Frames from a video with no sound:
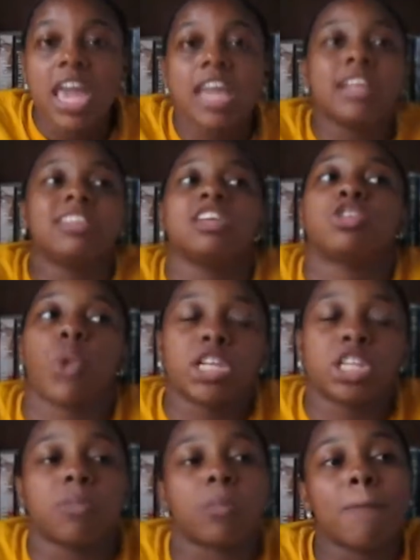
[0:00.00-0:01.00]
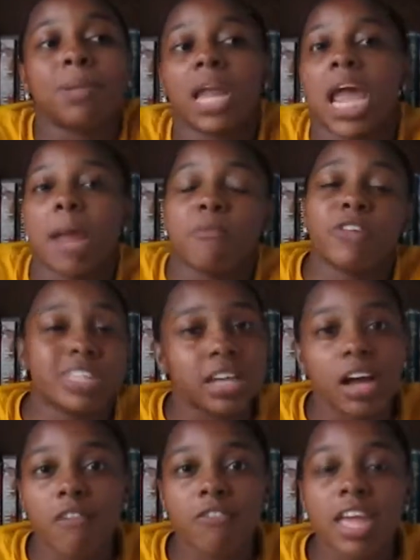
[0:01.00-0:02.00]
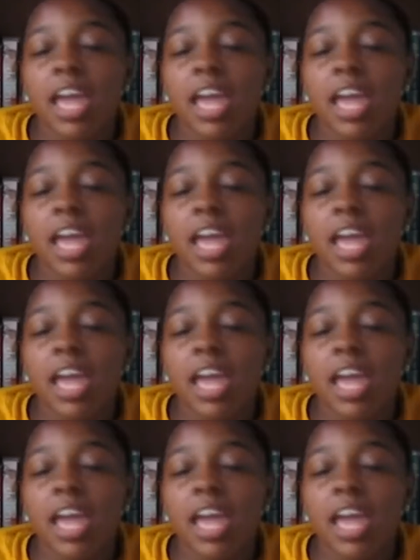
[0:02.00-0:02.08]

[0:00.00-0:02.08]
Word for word: in a situation to be blamed for stuff,